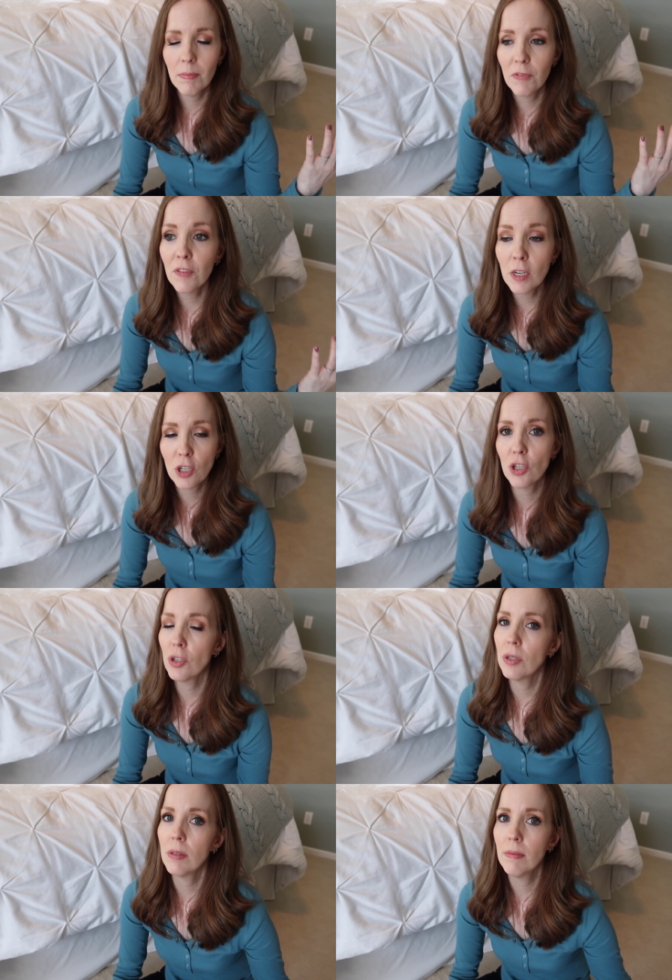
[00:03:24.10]

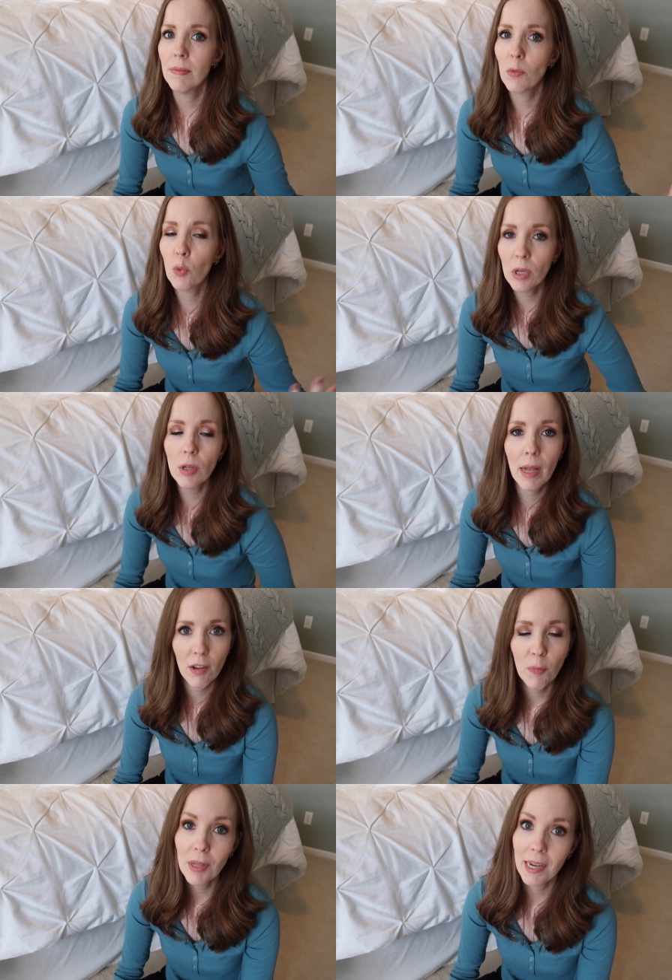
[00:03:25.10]
functional real
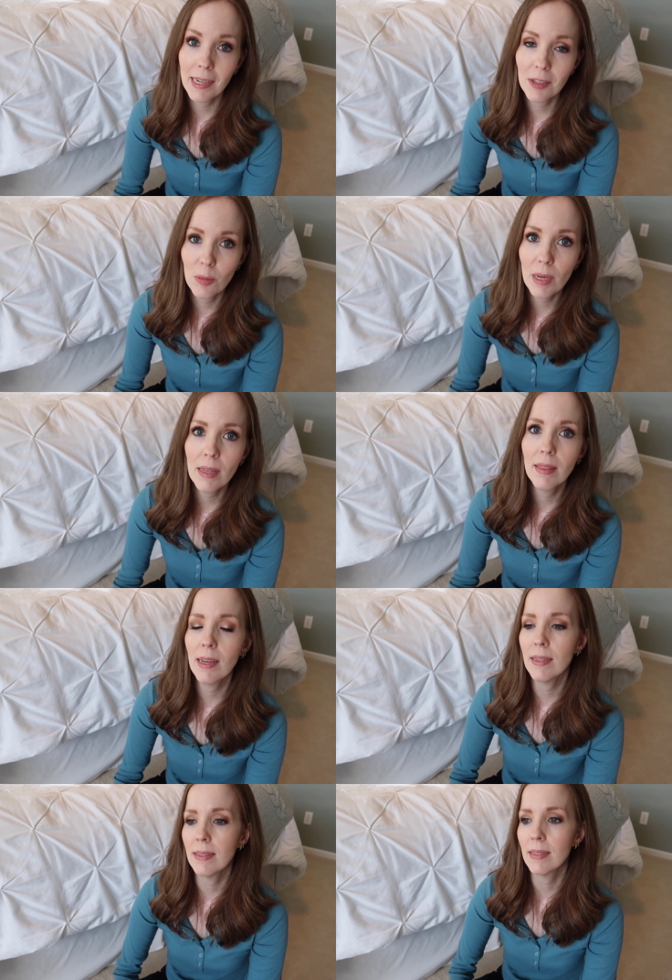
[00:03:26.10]
life planning to me
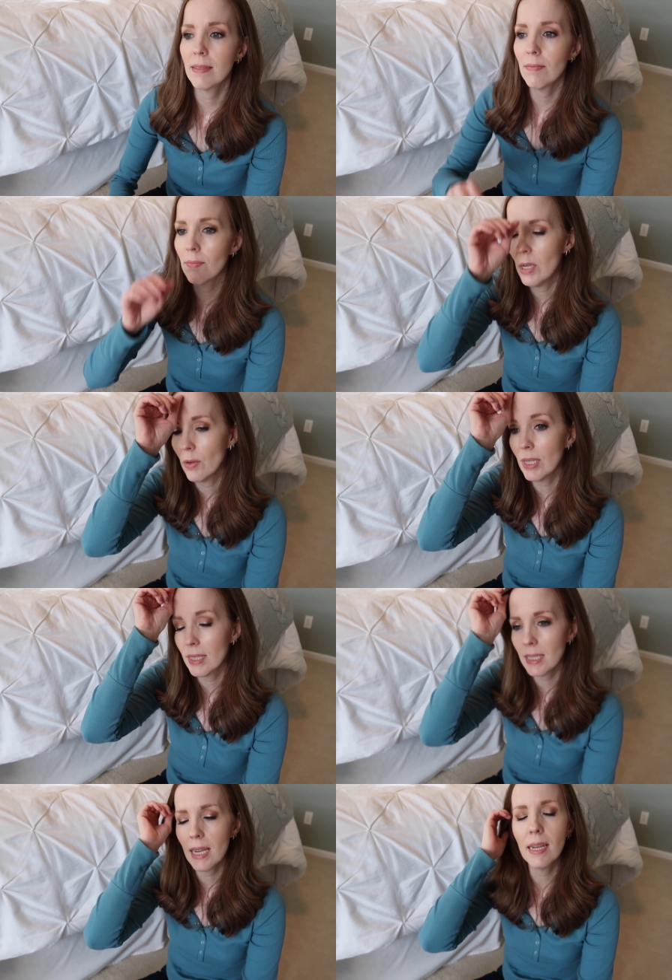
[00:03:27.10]
that is you know
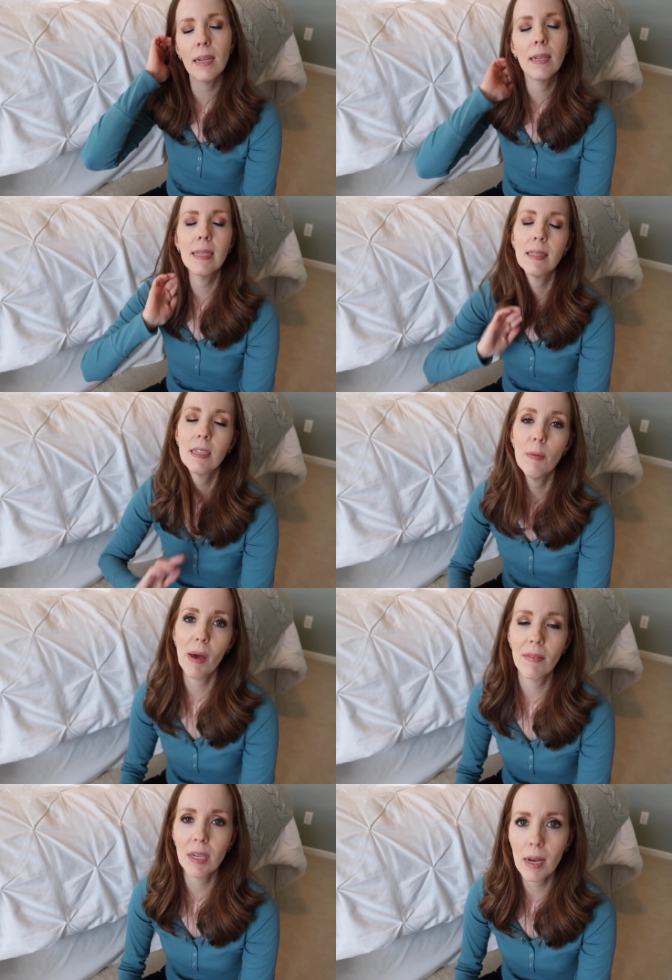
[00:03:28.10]
doesn't take an unnecessary
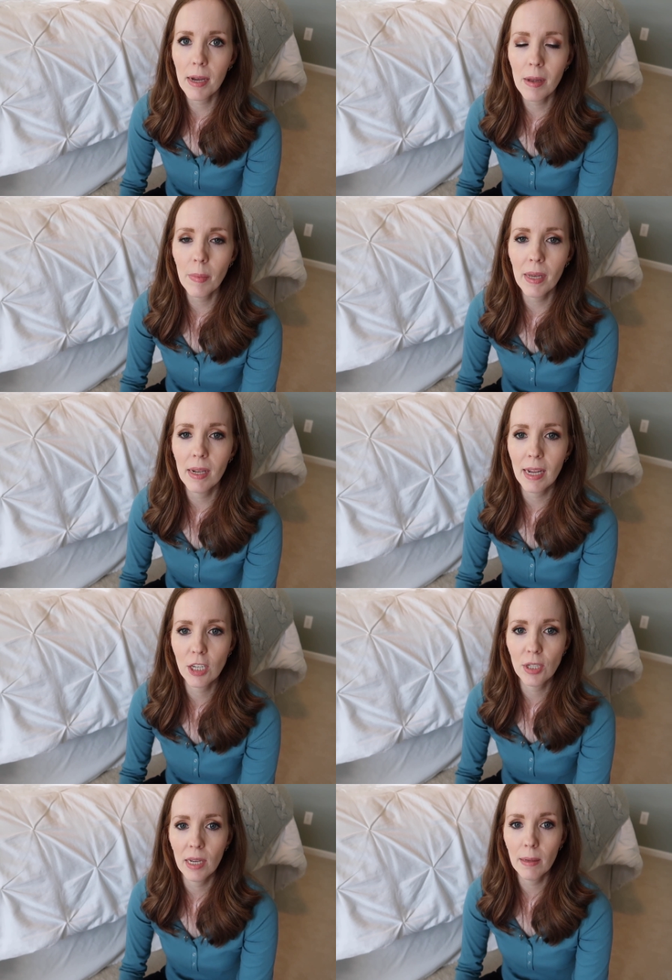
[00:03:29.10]
amount of time and
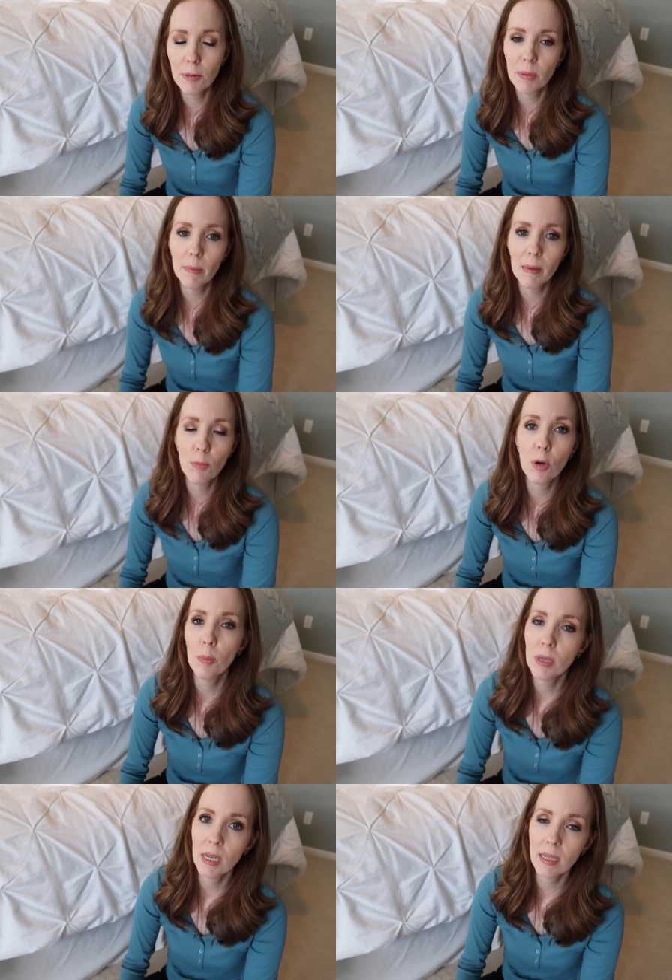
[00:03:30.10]
actually helps me to be more
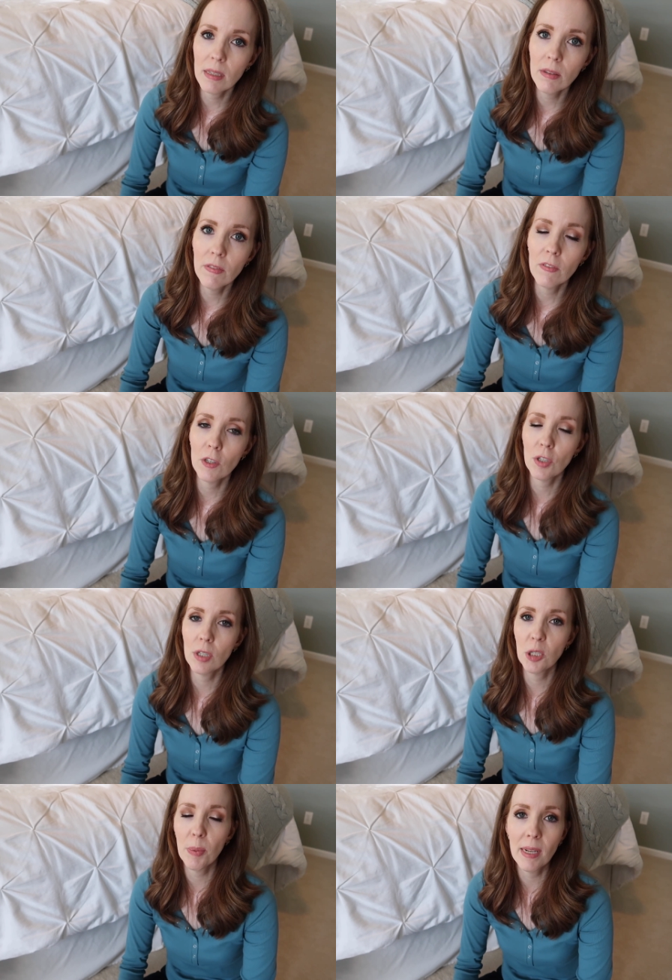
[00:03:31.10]
productive
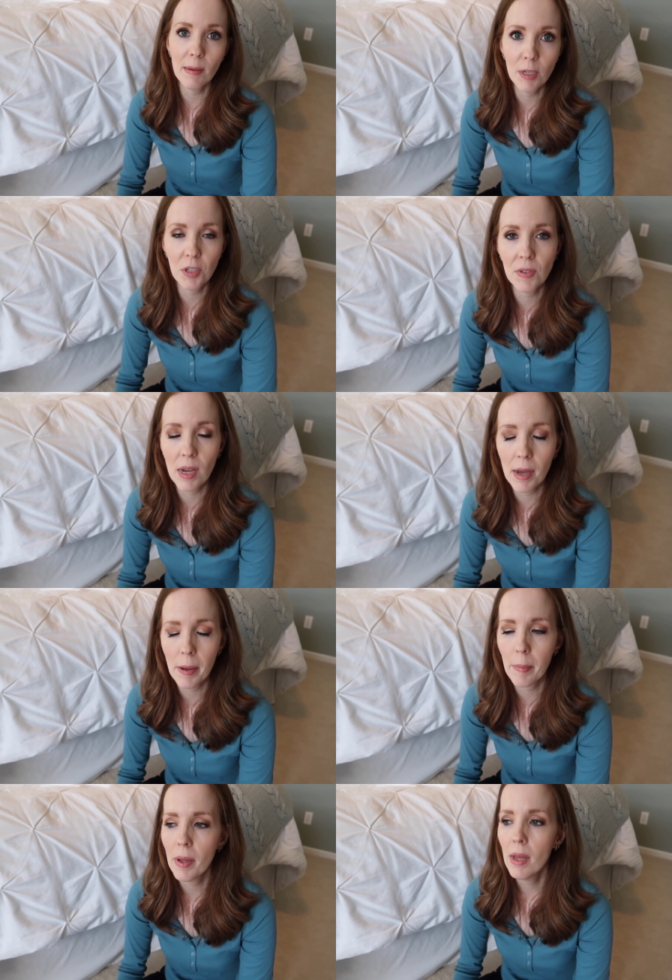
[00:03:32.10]
versus spending a bunch of
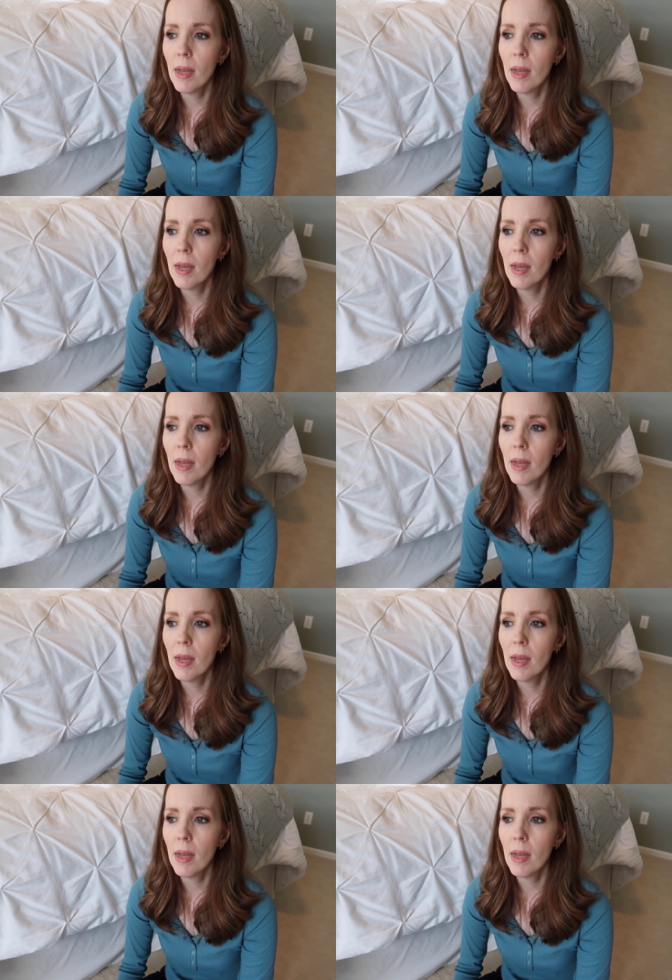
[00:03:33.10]
time